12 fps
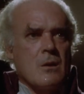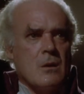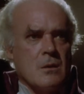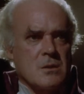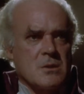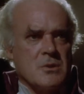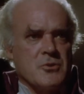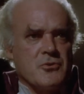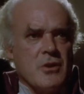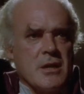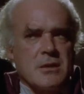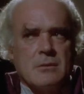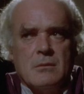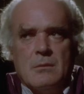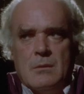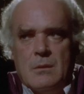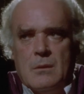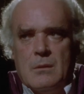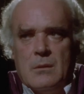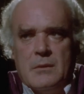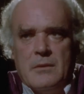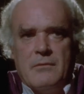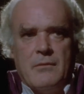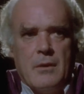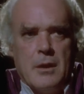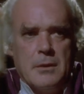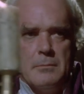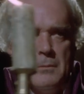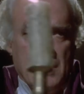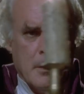Concentrate on the flame.